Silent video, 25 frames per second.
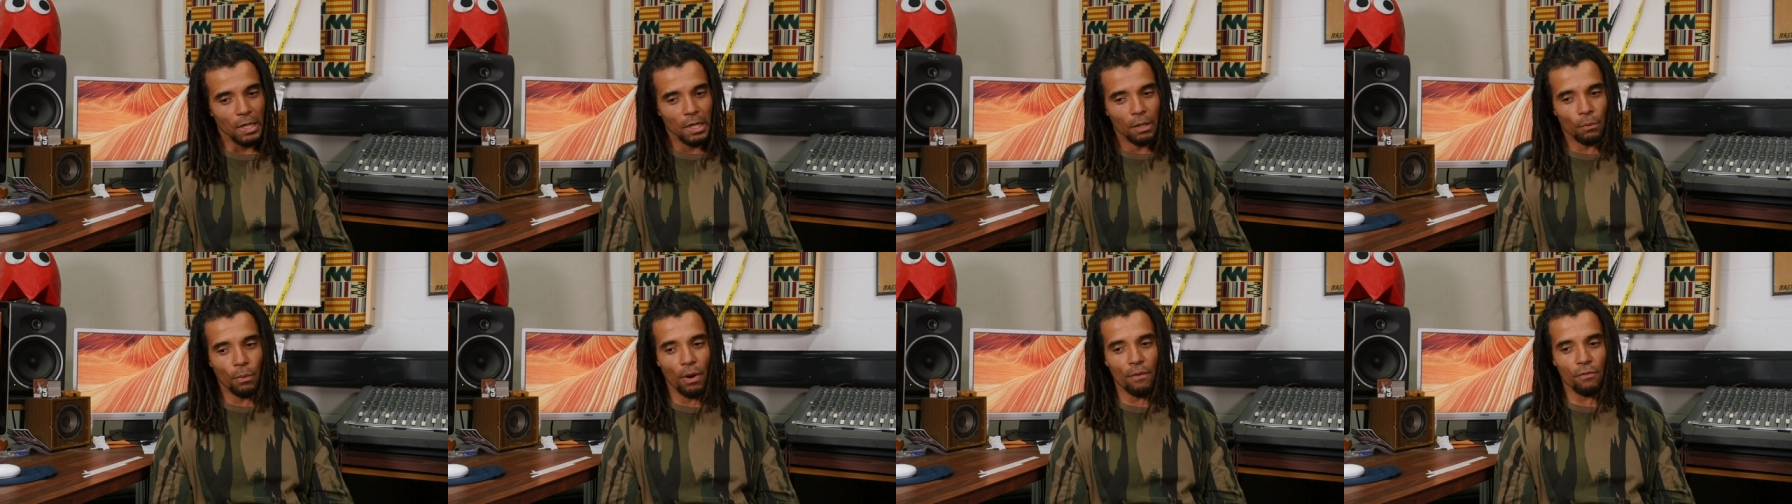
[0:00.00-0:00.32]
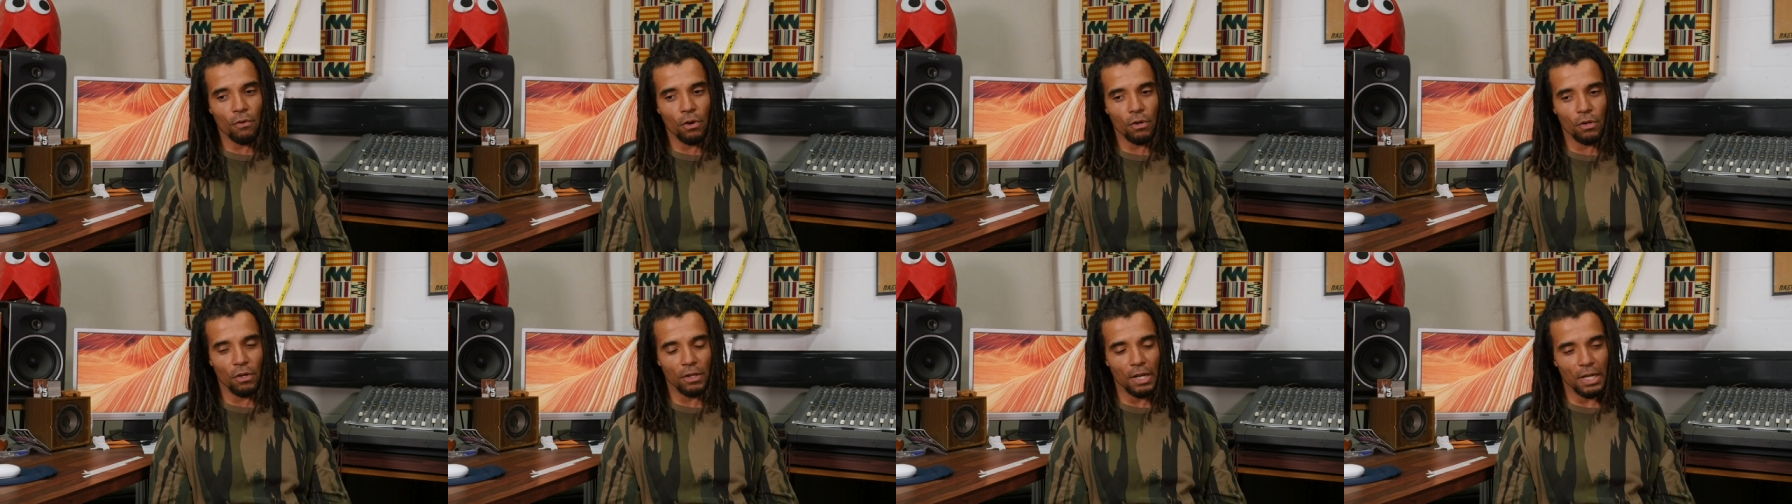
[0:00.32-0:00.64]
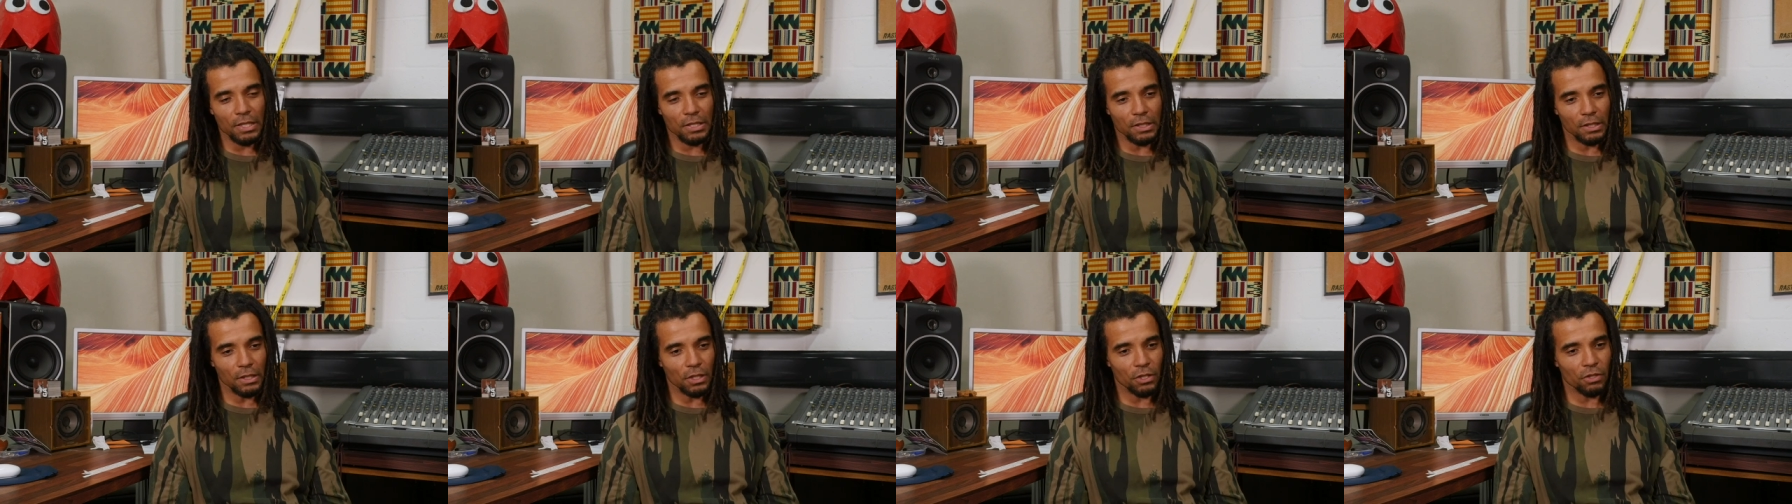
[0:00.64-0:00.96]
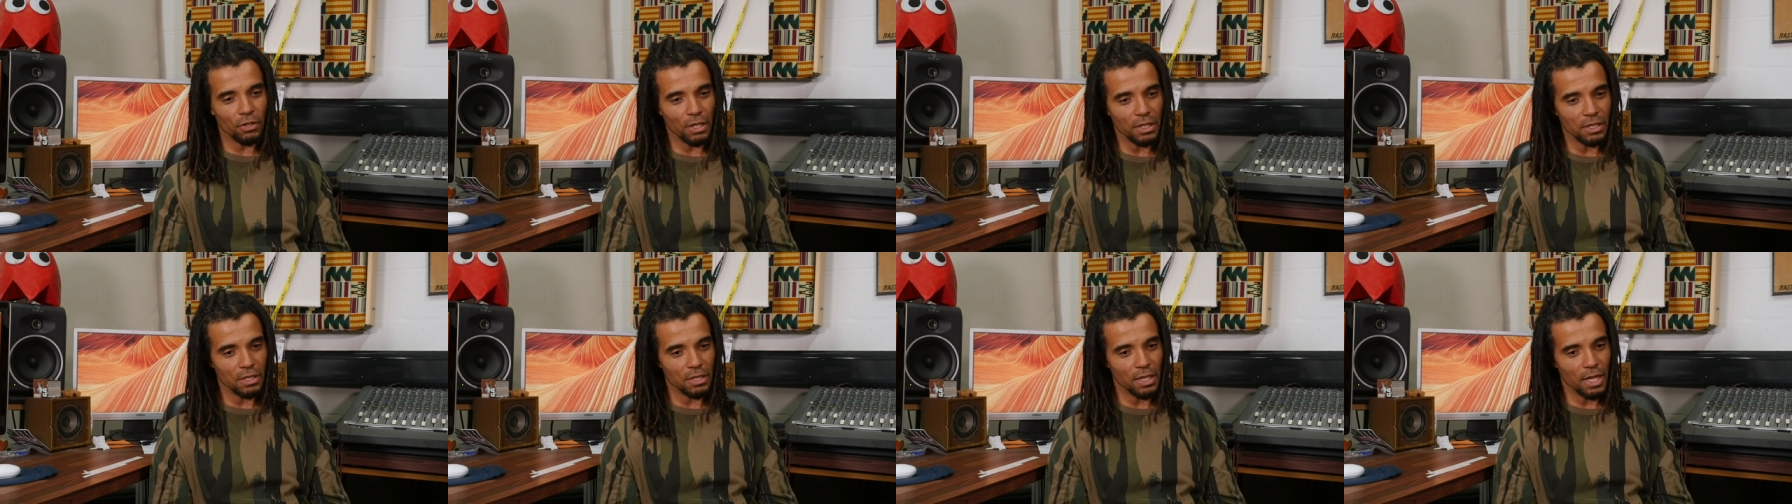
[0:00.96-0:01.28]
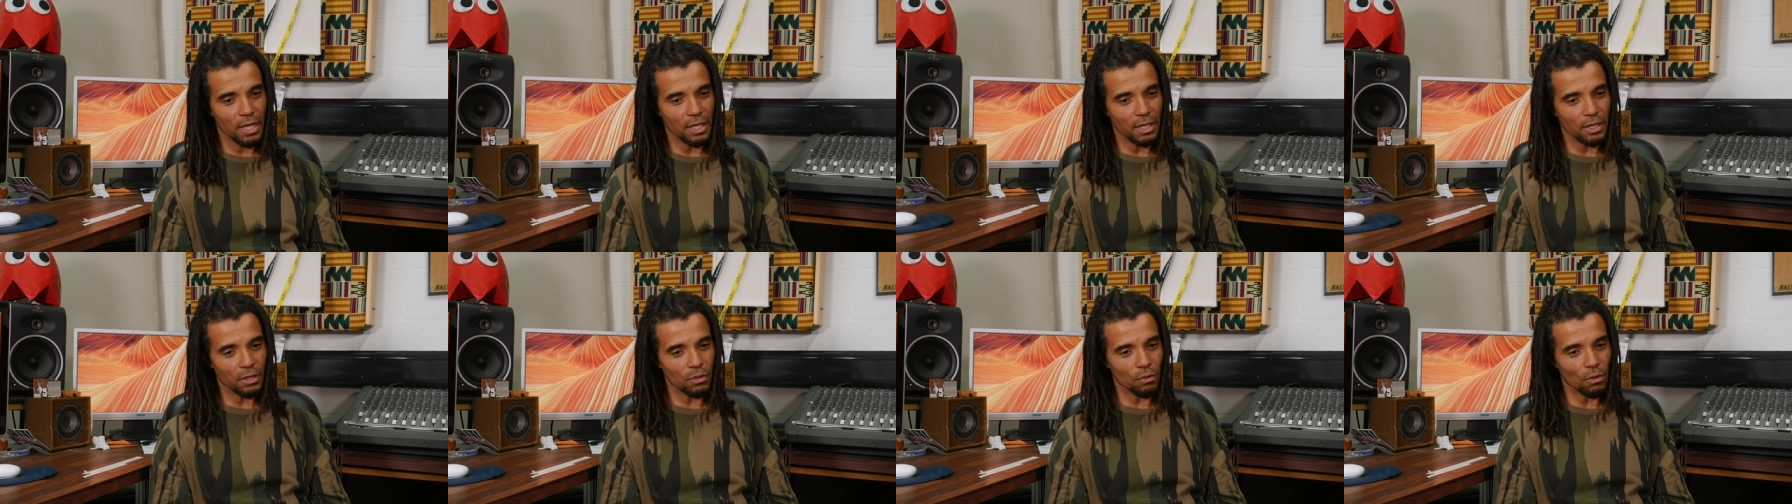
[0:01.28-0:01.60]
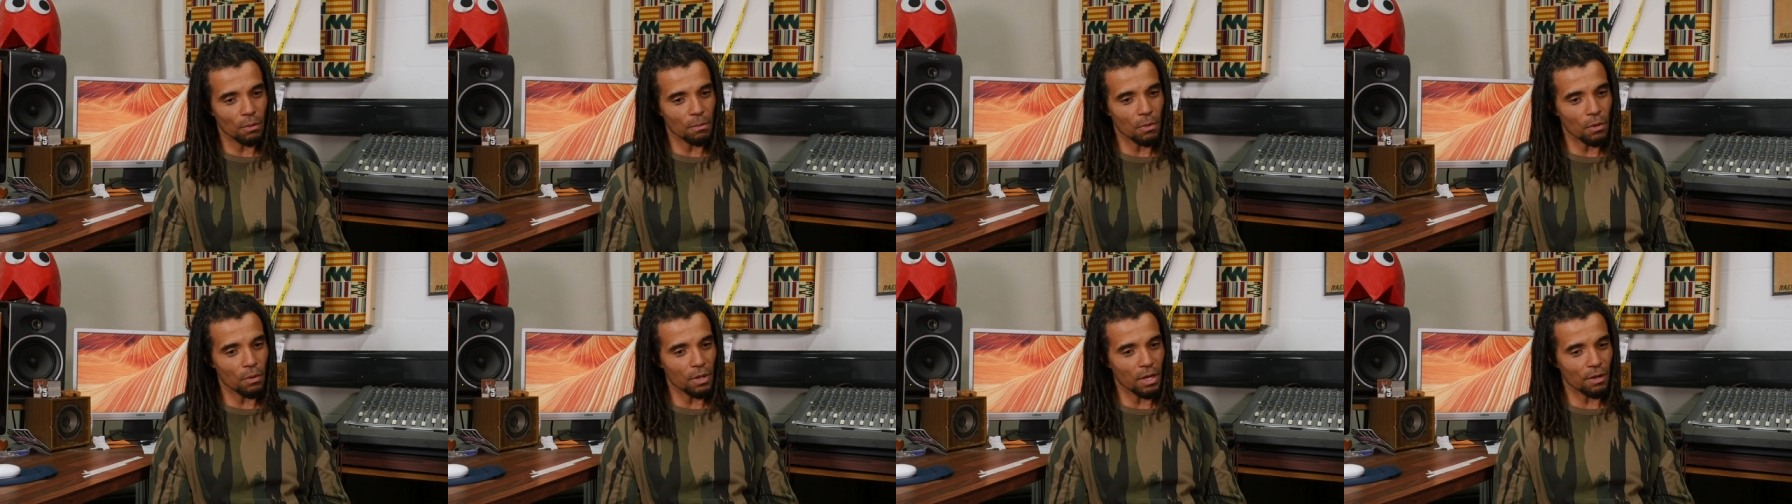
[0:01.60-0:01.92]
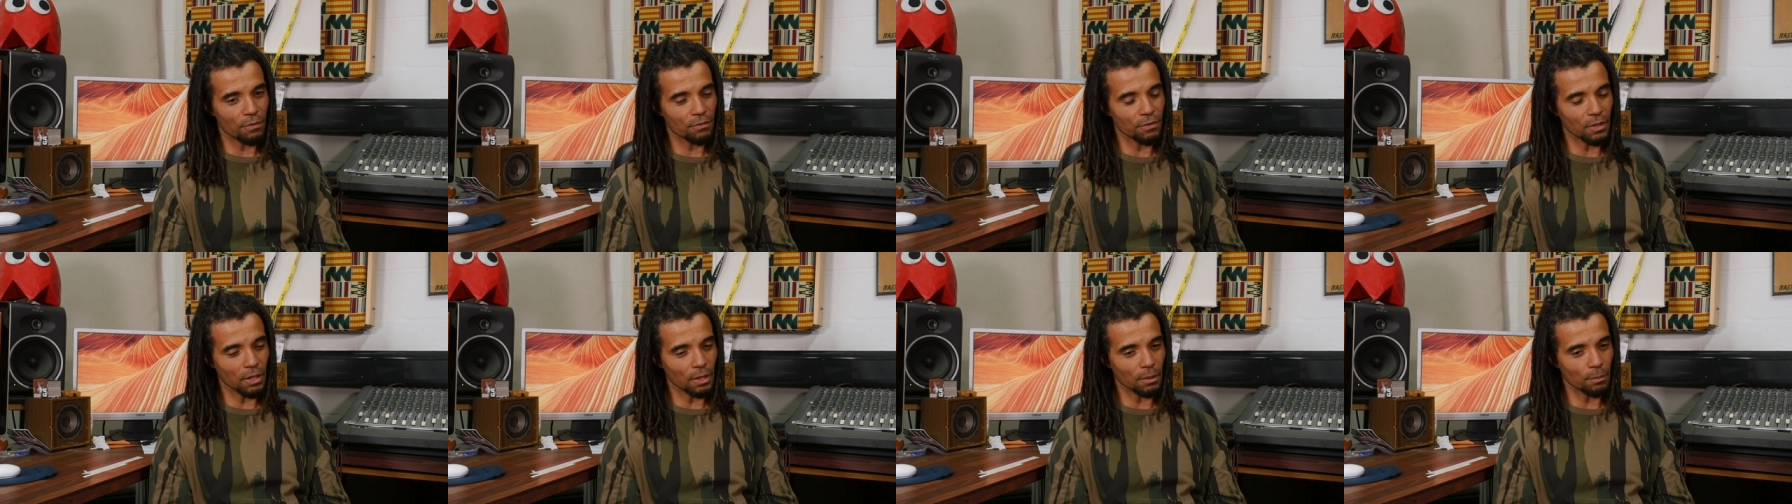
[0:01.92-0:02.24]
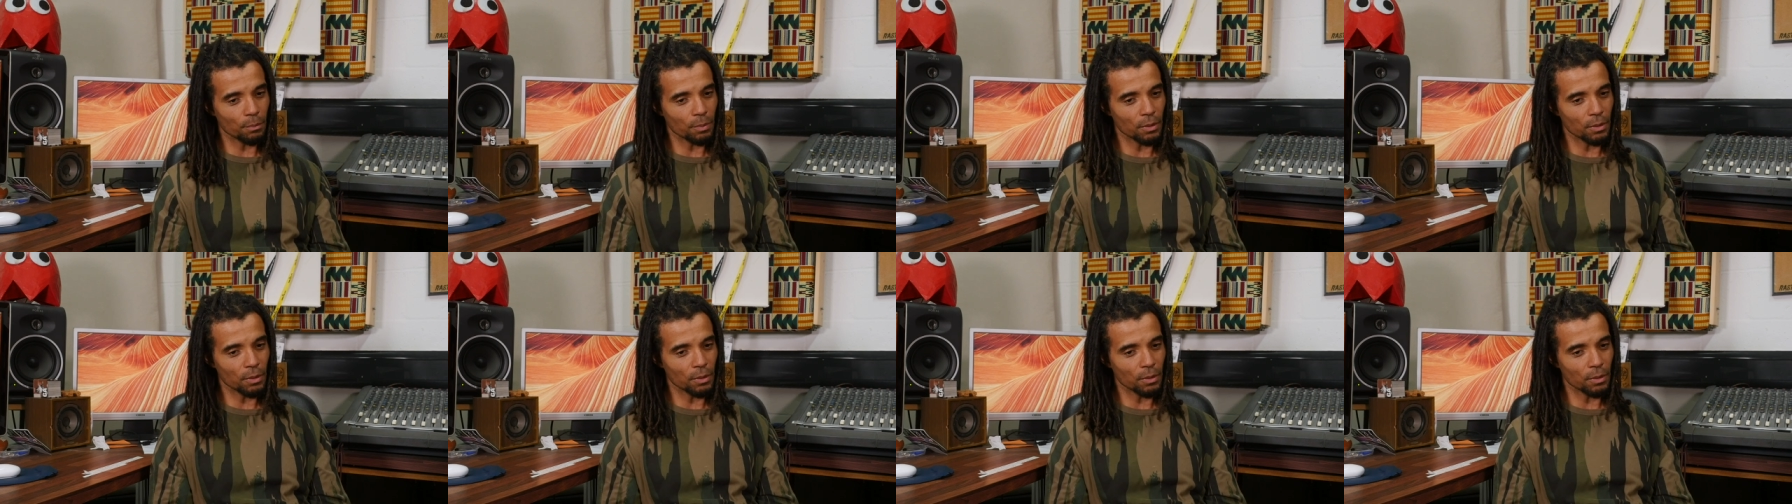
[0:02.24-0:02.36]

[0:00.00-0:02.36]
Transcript: Whether or not that's gonna translate into a multi-ethnic